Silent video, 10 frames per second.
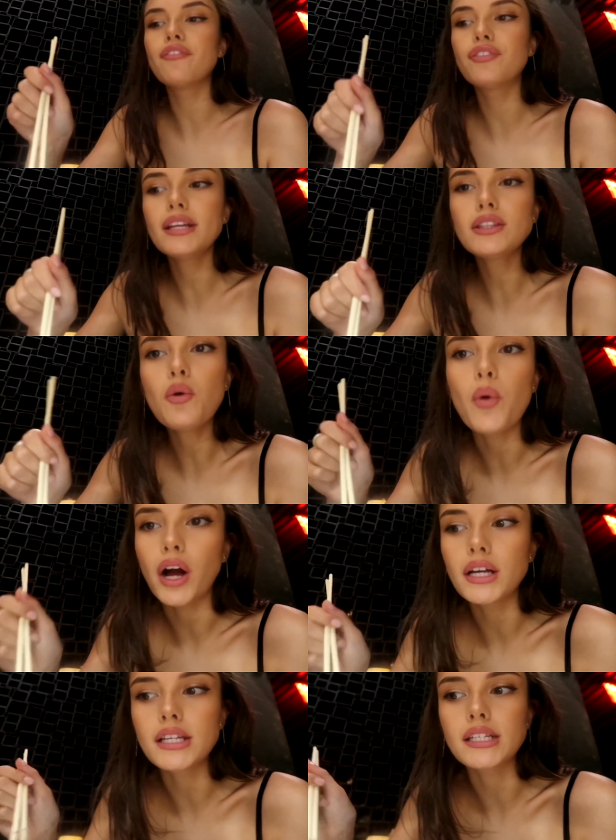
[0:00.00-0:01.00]
I feel like the
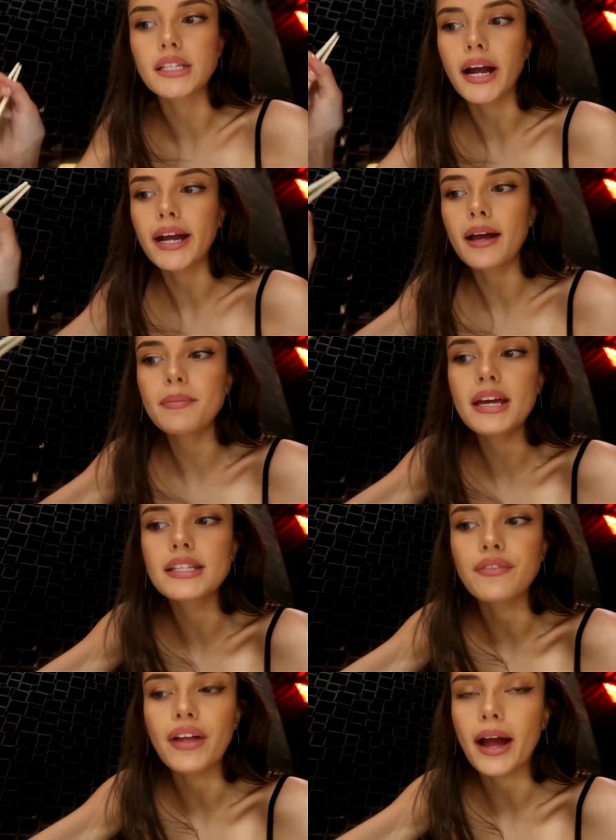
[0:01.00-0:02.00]
workers are staring at me
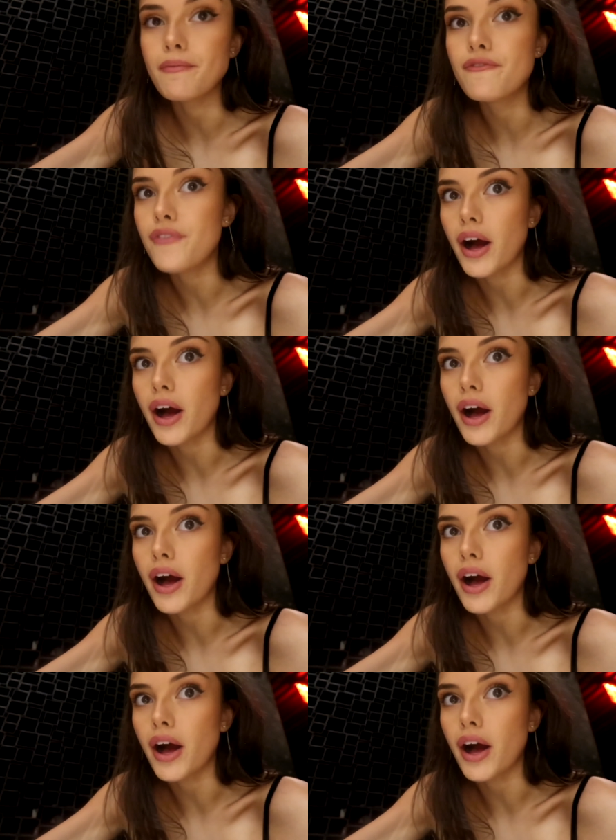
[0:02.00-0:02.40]
as if, like, I'm